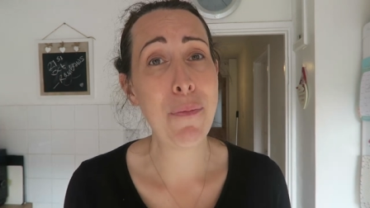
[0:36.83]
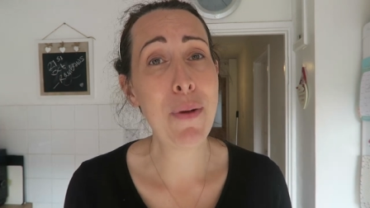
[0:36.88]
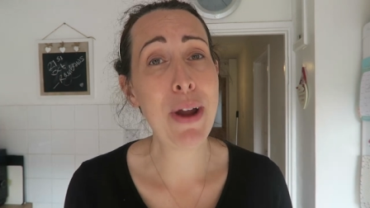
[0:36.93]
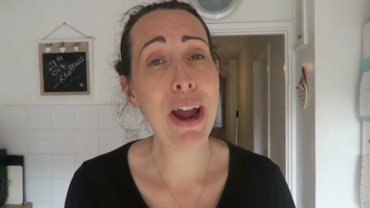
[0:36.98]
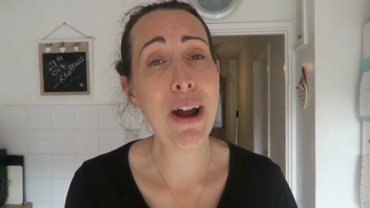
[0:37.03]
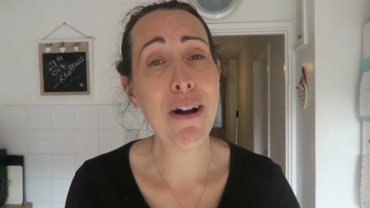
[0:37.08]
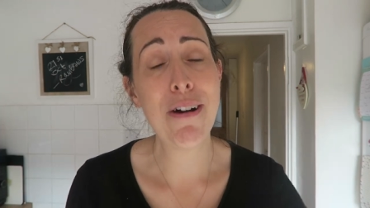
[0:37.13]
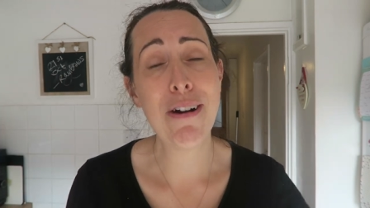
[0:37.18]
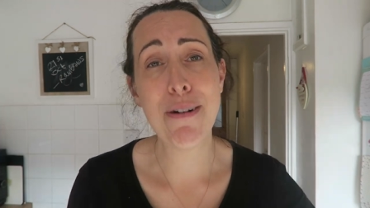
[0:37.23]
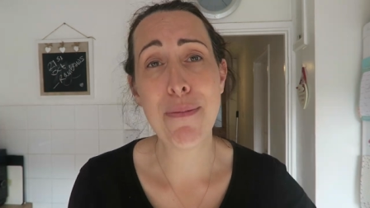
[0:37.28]

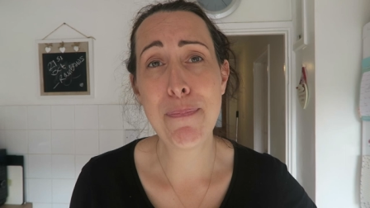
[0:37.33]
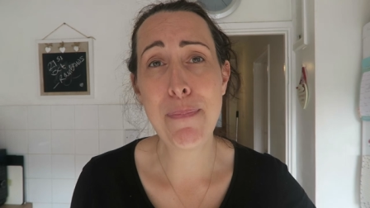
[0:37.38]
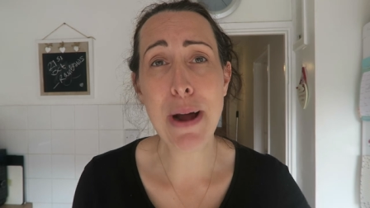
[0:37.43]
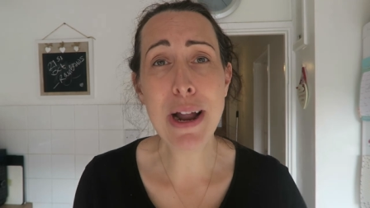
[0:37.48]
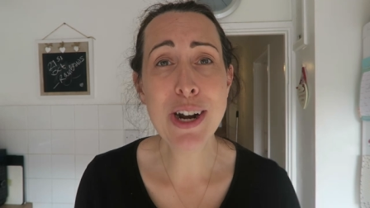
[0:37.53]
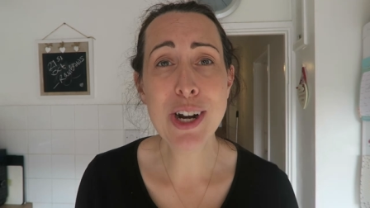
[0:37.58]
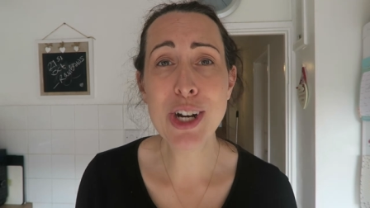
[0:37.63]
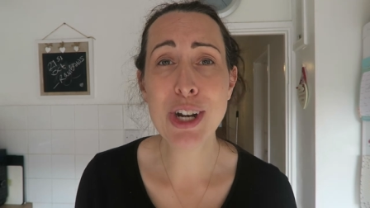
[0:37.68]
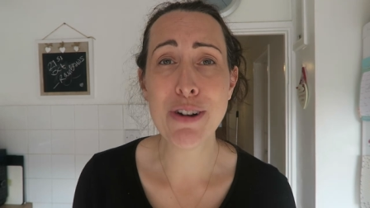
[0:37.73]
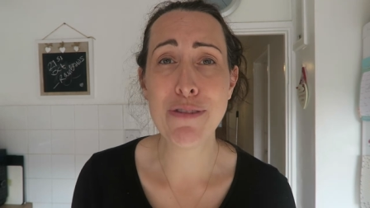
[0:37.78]
We are a
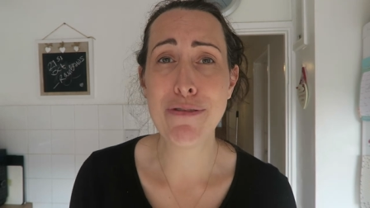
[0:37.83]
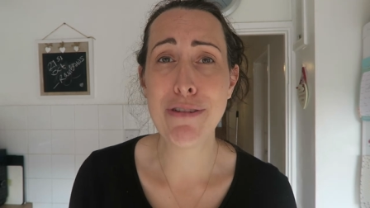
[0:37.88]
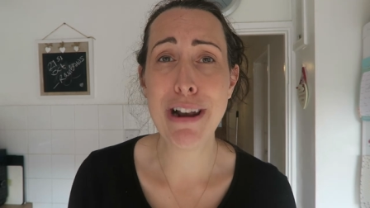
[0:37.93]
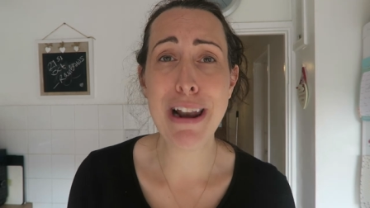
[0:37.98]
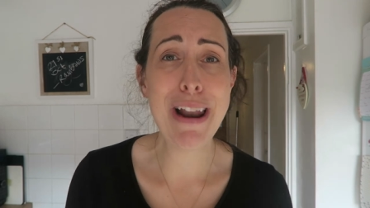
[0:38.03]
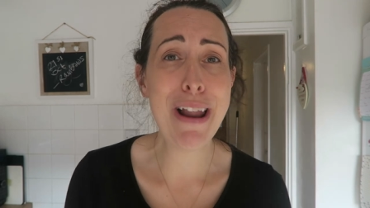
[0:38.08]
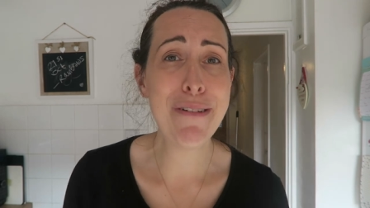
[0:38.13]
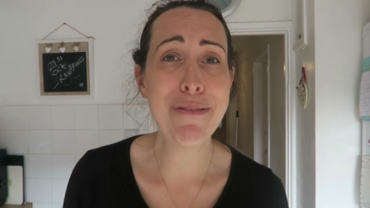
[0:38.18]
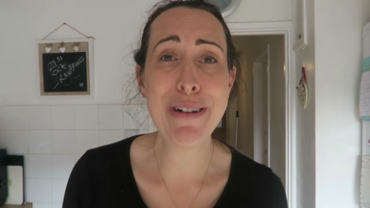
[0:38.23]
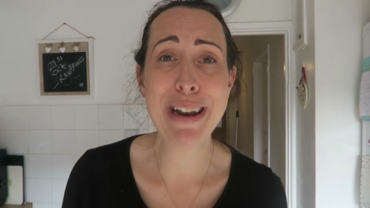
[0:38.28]
bunch of
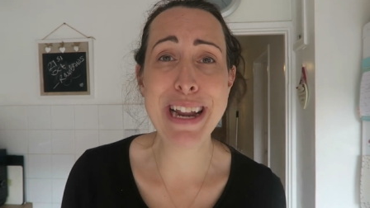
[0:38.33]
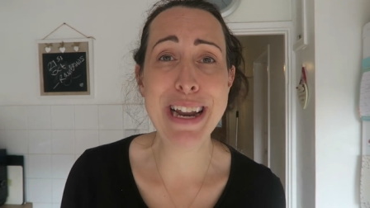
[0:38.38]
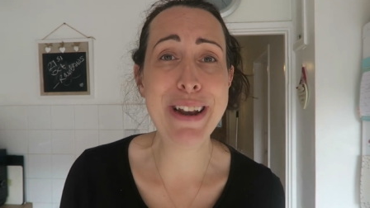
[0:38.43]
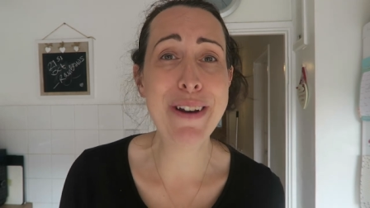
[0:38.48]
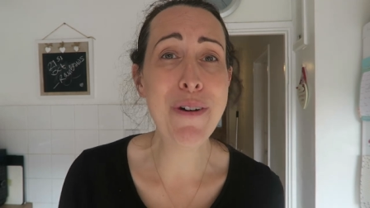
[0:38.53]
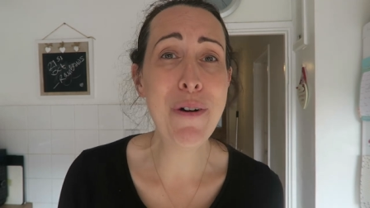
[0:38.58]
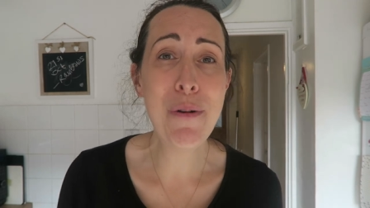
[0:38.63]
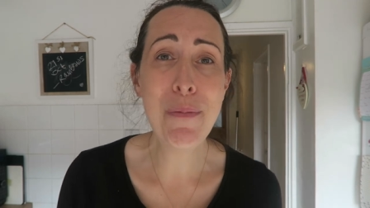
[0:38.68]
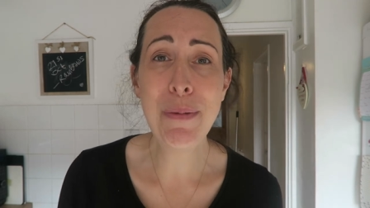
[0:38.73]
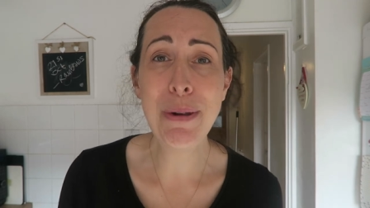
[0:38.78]
lovely
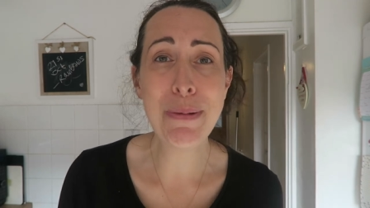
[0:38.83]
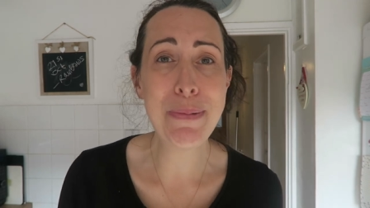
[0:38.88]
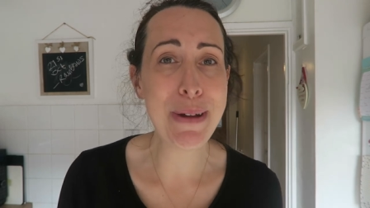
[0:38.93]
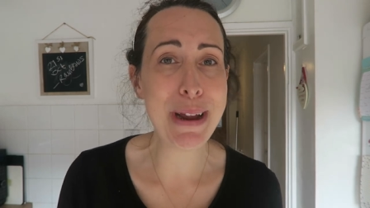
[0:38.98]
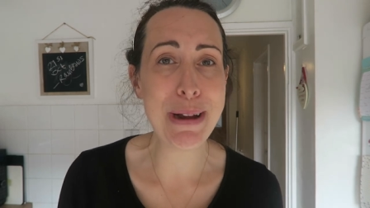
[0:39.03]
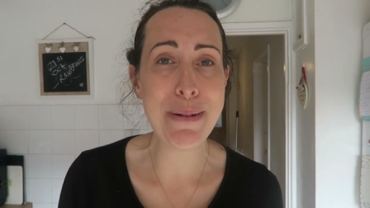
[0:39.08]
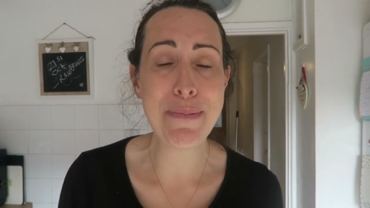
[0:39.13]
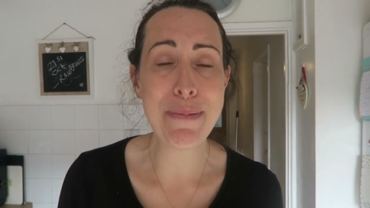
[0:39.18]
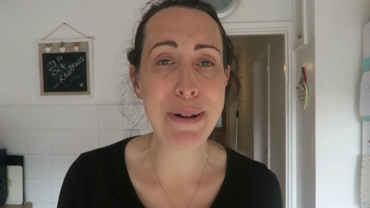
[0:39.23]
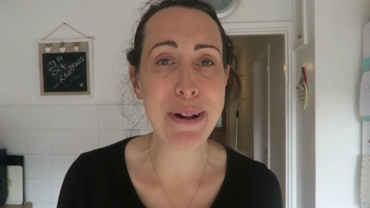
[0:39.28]
normal
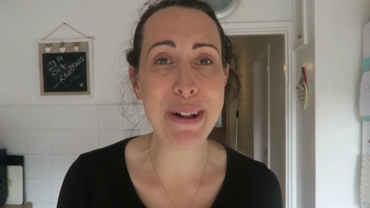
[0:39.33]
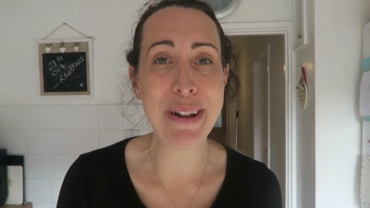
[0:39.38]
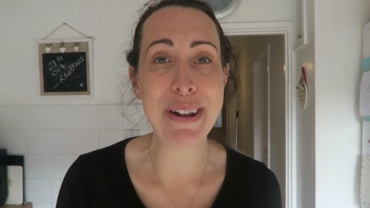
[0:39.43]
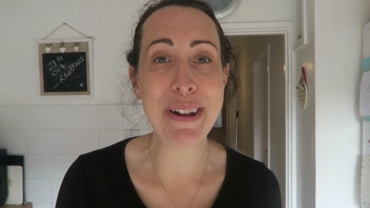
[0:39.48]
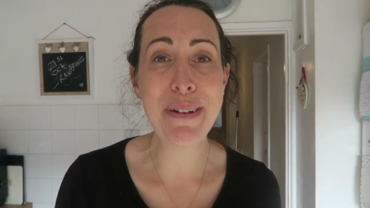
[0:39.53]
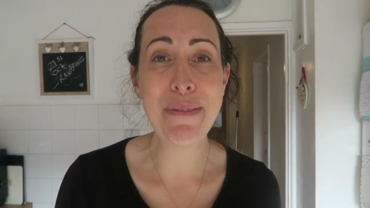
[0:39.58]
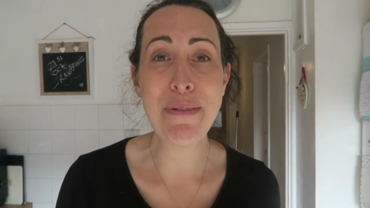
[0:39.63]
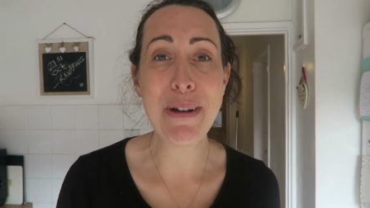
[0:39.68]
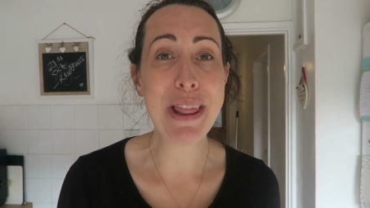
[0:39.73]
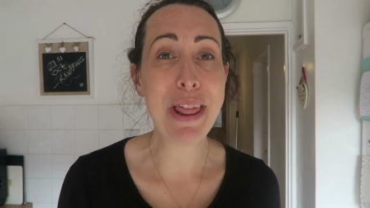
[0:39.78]

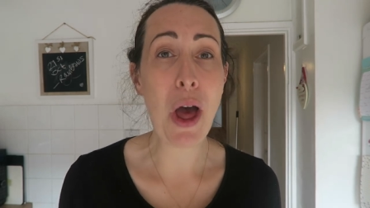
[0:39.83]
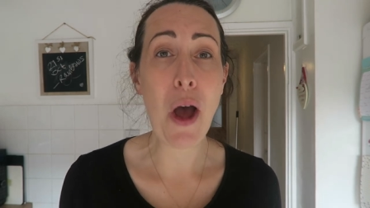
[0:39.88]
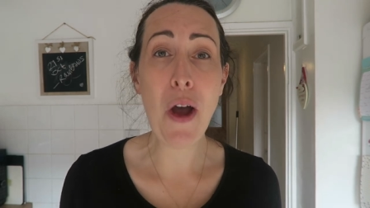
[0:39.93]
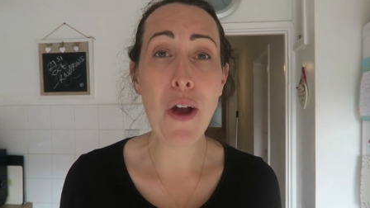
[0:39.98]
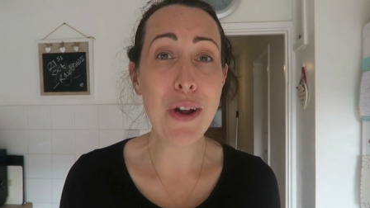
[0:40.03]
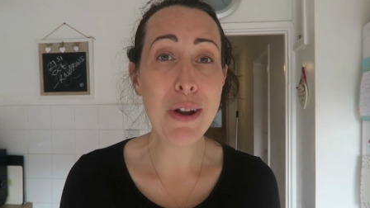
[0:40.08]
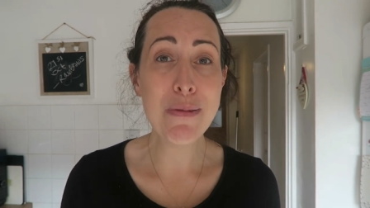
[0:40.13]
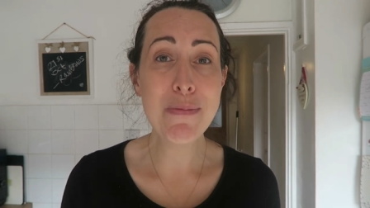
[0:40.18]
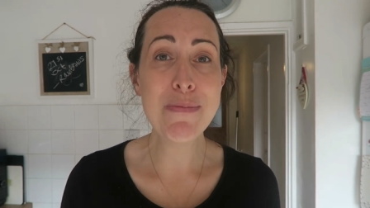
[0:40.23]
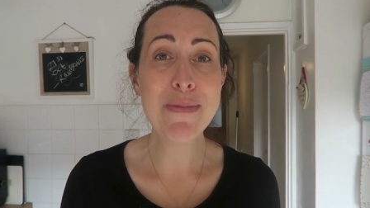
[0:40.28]
people with
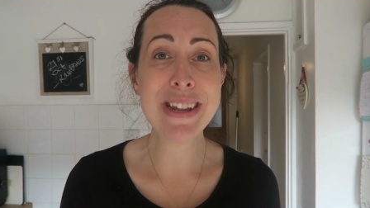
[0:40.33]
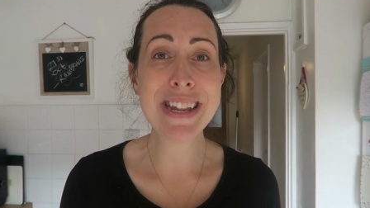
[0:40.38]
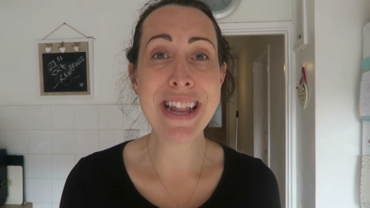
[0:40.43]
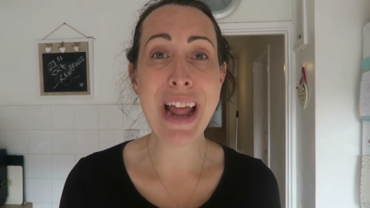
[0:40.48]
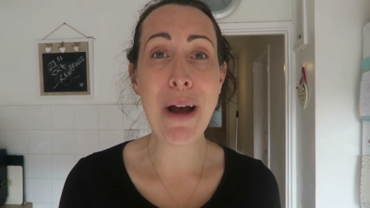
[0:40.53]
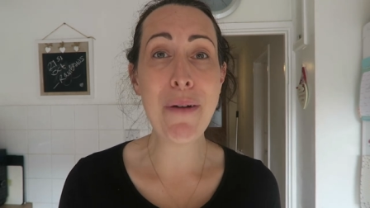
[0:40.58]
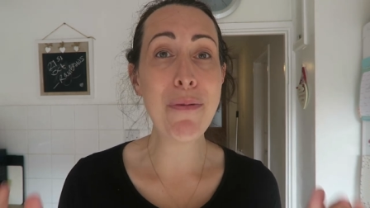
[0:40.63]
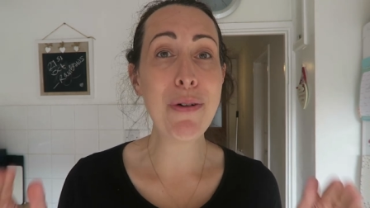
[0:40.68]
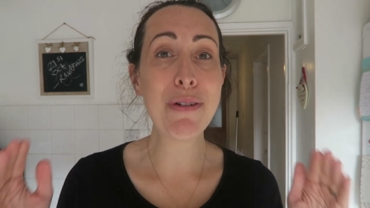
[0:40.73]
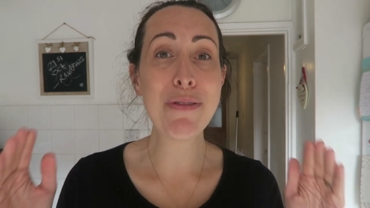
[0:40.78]
homes
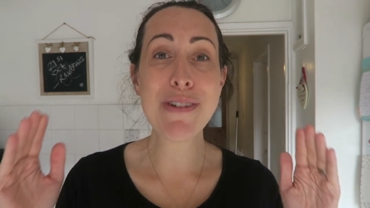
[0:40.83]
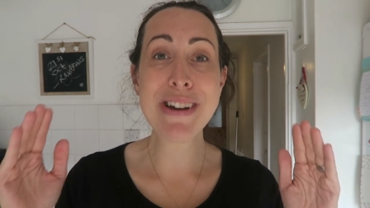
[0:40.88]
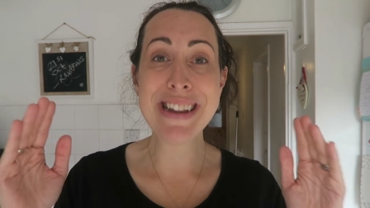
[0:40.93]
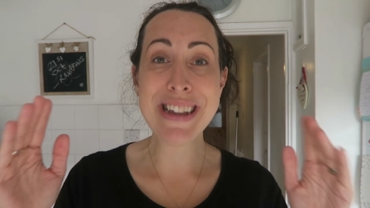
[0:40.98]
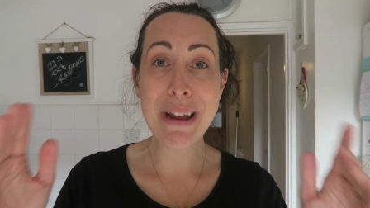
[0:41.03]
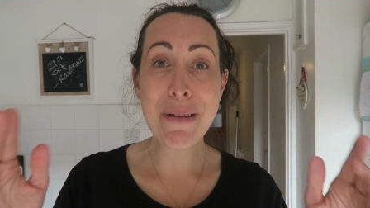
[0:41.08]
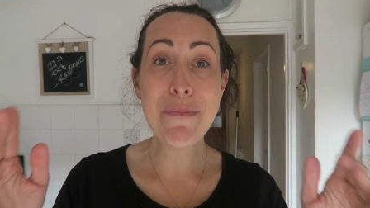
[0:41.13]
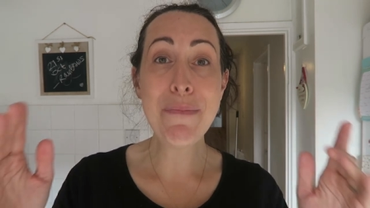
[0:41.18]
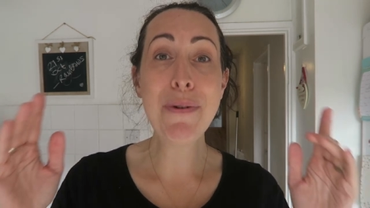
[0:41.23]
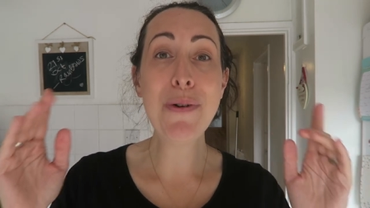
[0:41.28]
that will
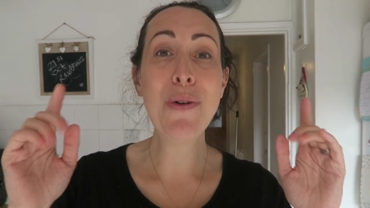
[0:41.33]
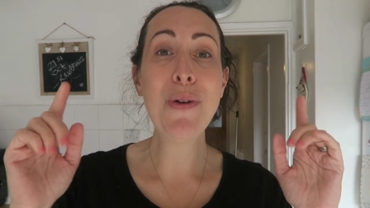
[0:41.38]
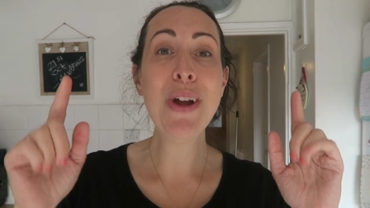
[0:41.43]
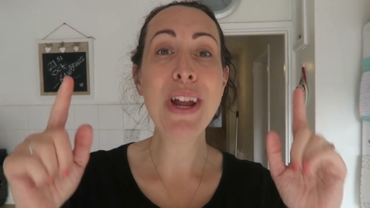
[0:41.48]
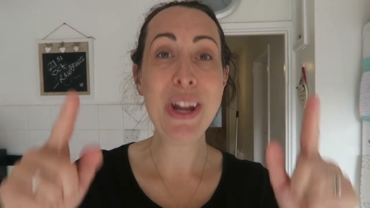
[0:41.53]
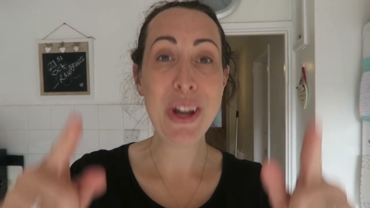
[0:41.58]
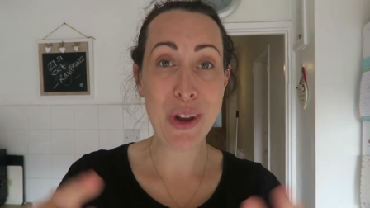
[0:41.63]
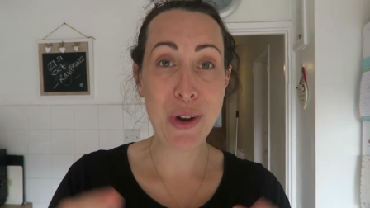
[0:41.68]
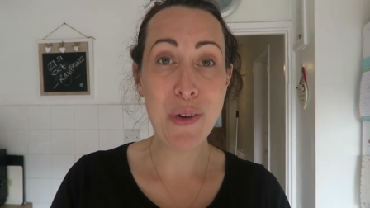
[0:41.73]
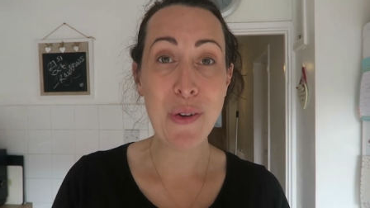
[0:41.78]
resemble
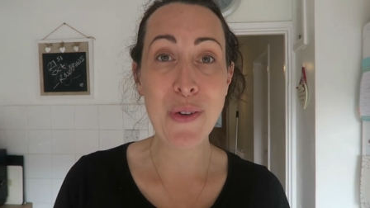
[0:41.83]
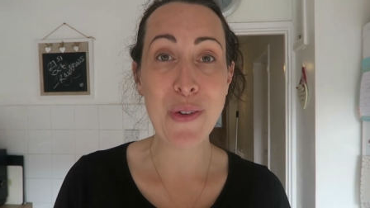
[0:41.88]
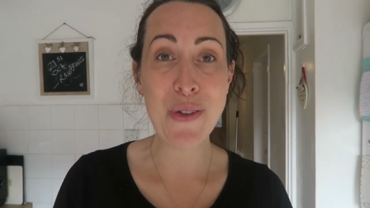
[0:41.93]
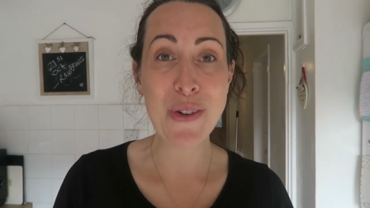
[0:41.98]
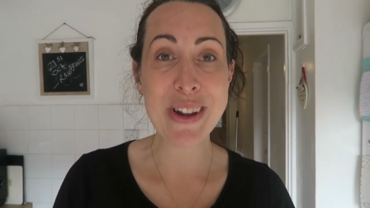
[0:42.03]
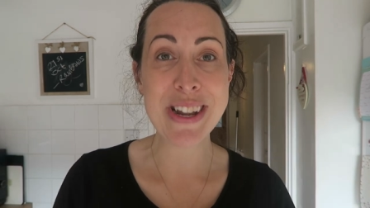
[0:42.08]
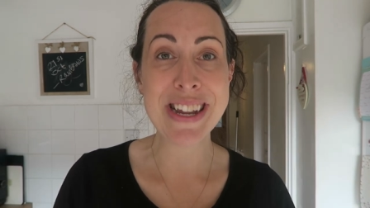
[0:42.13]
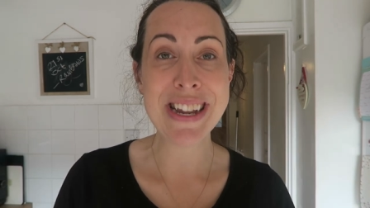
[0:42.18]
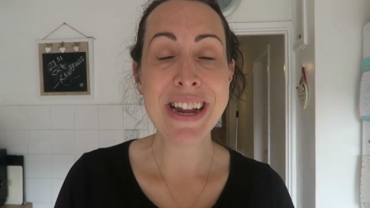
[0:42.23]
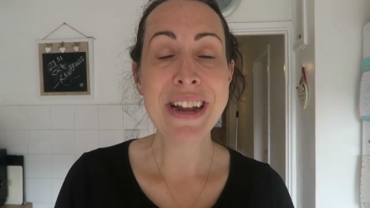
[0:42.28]

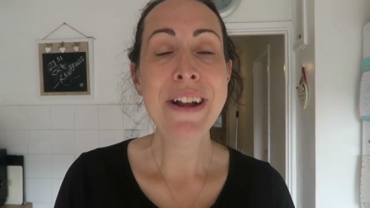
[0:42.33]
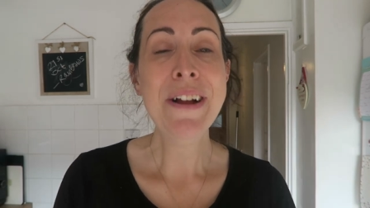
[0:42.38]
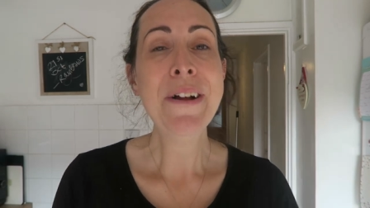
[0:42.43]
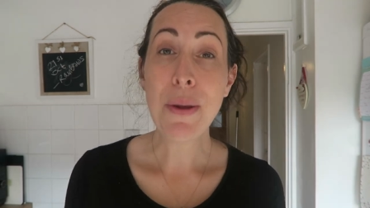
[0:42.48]
yours.